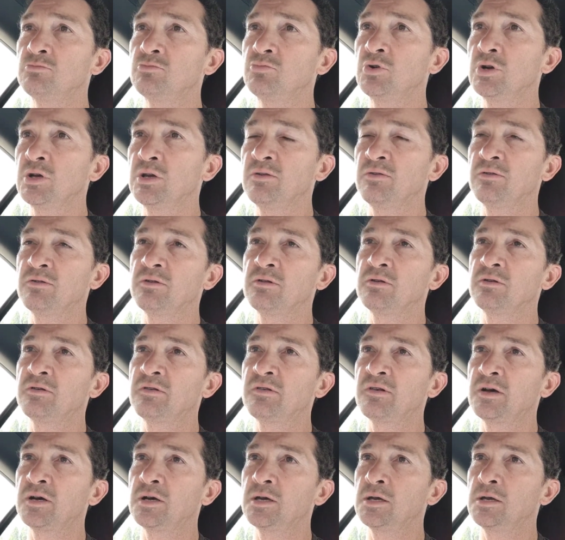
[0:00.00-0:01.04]
springs in the
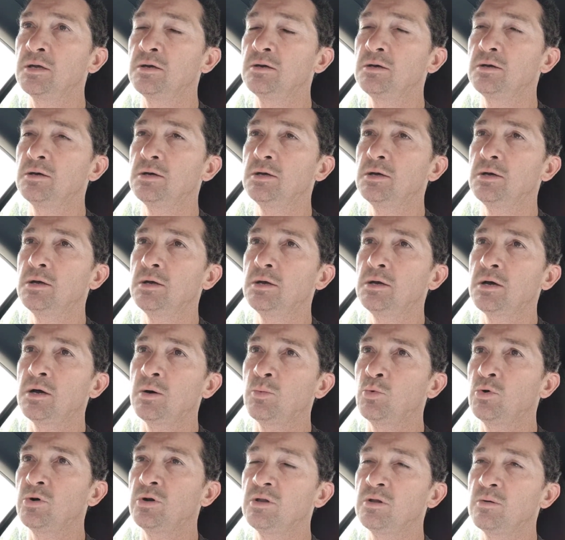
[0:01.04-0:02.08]
side, and
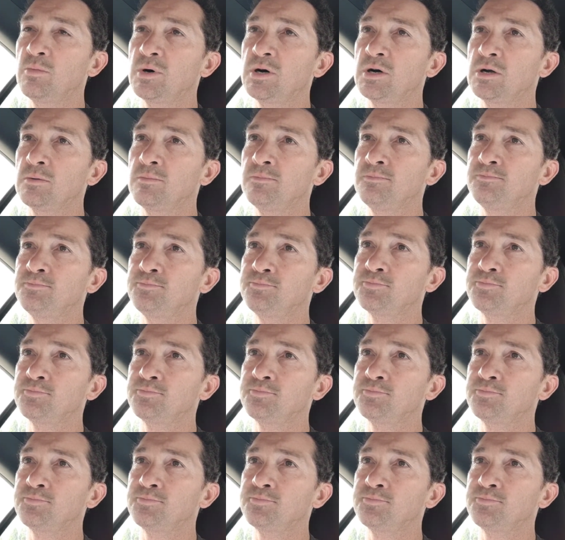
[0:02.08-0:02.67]
1 on the bottom.